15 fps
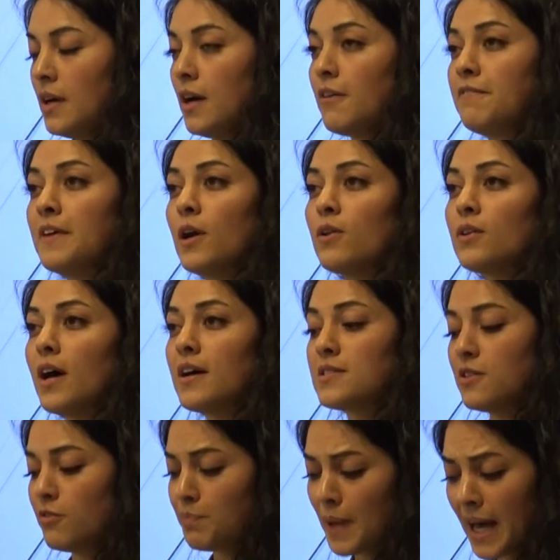a felt loss
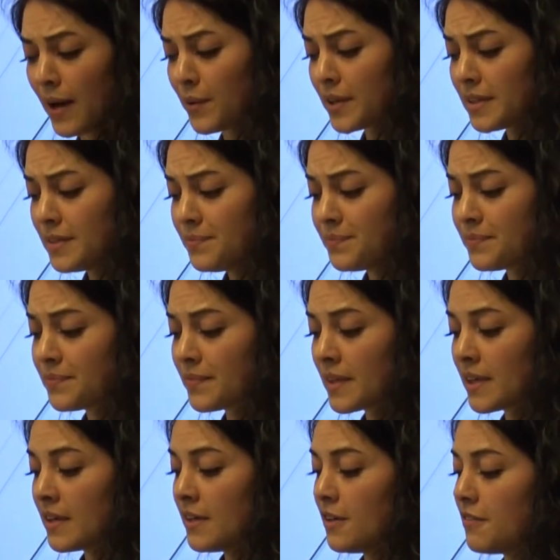of power,
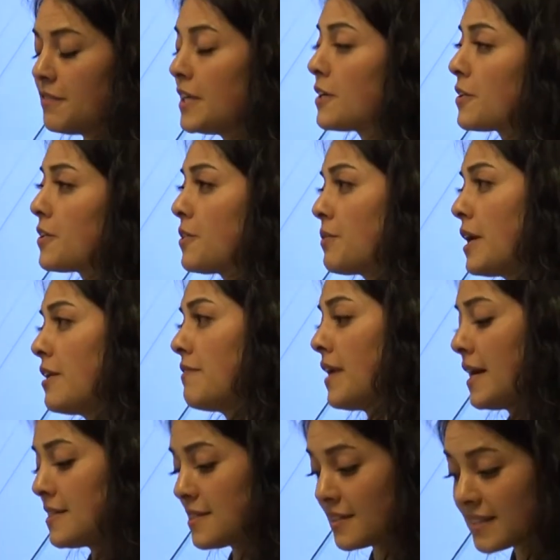fear or threat of
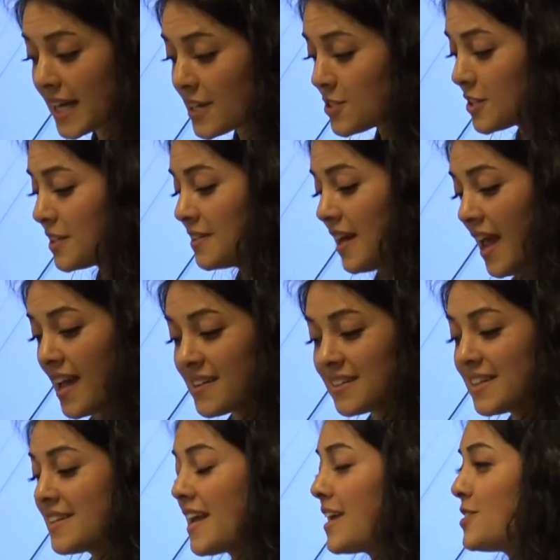isolation,
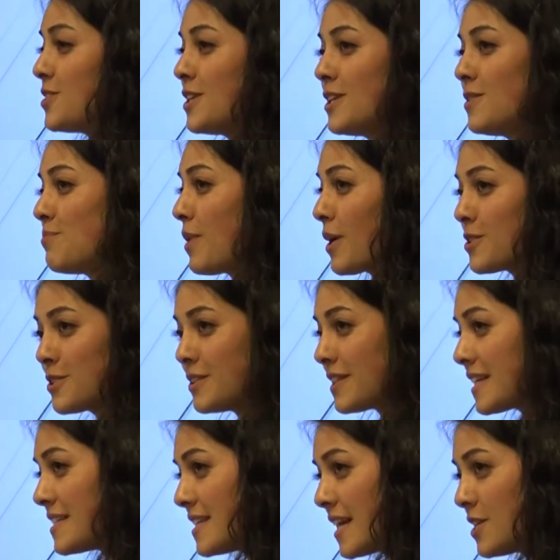alienation,
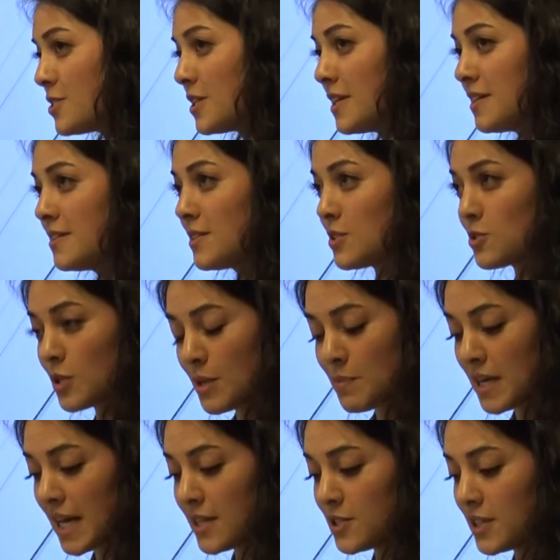marginalization,
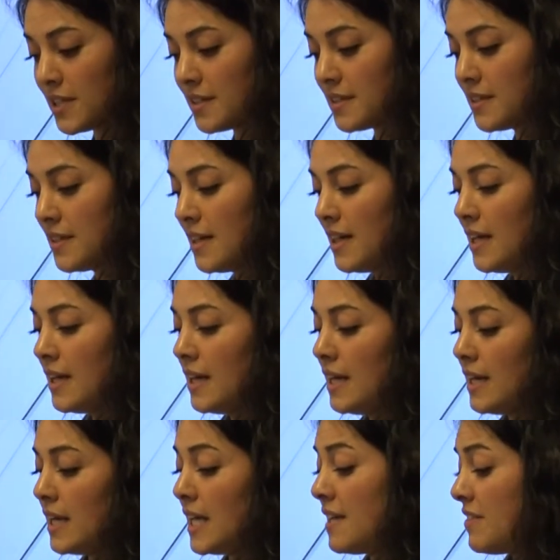discrimination.
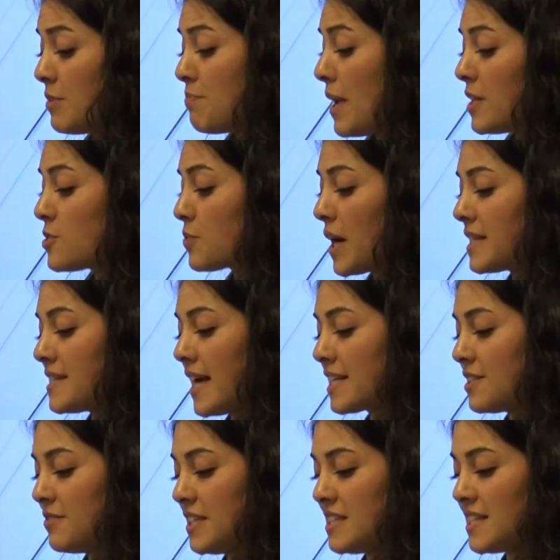Even men's rights
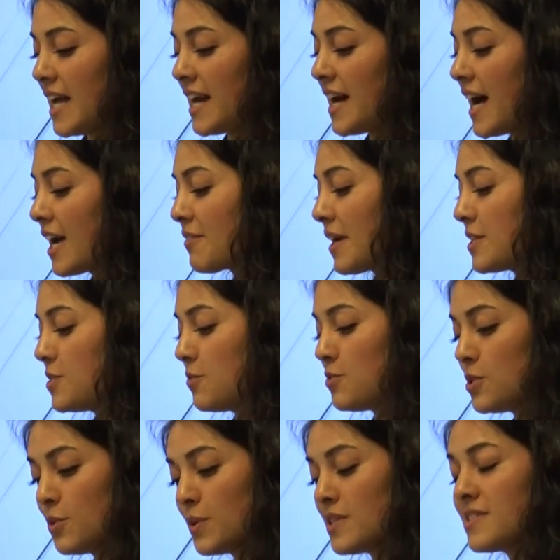activists cite high rates of
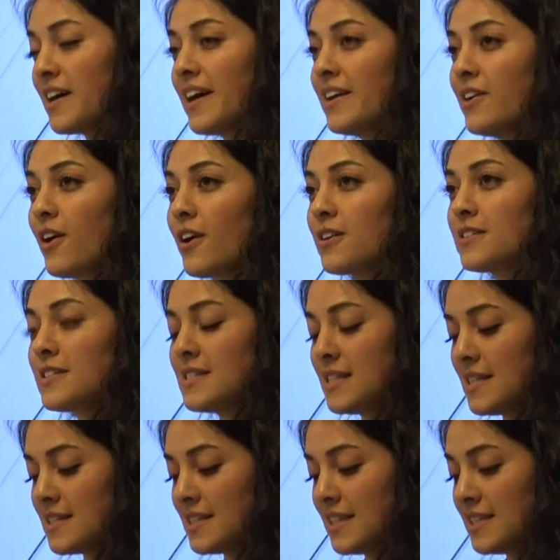suicide, heart
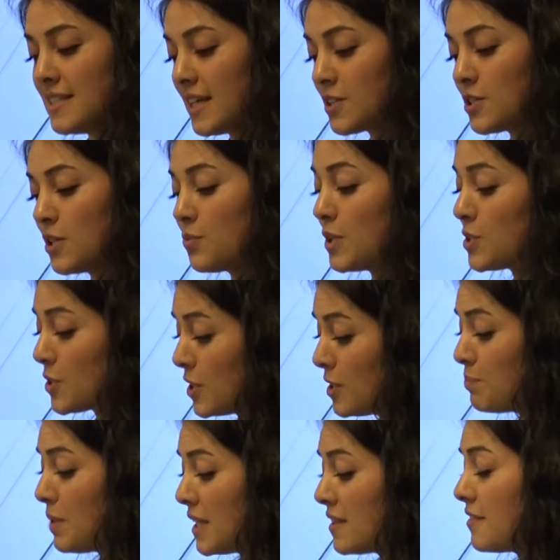disease, and addiction, which
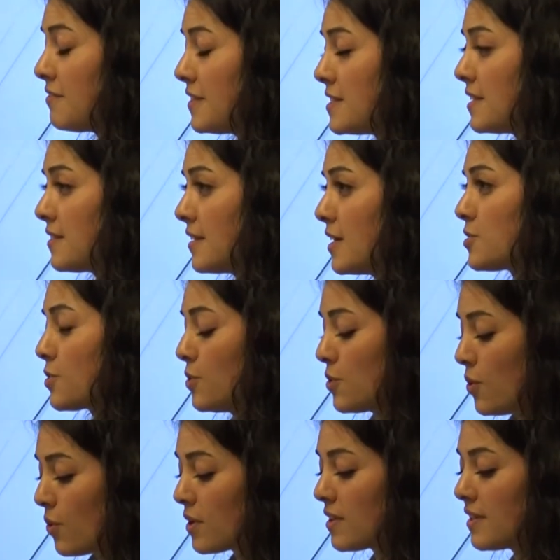could be the physiological
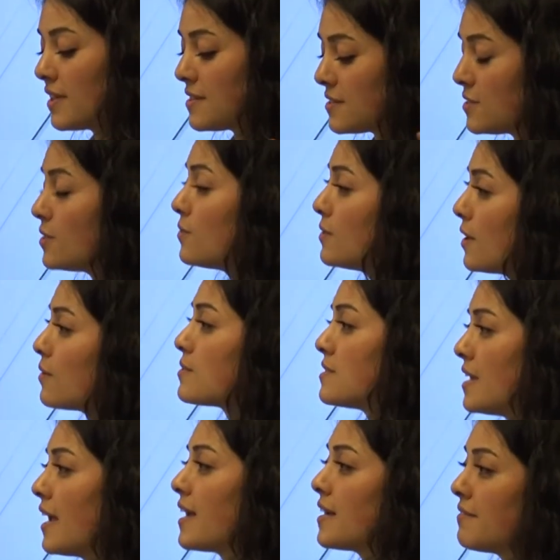correlates to those
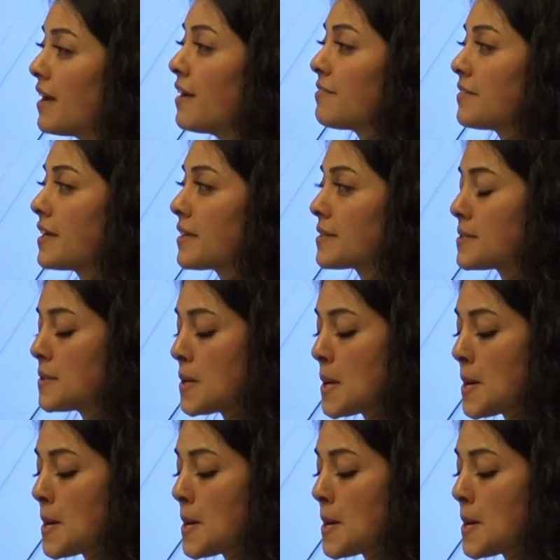negative affects.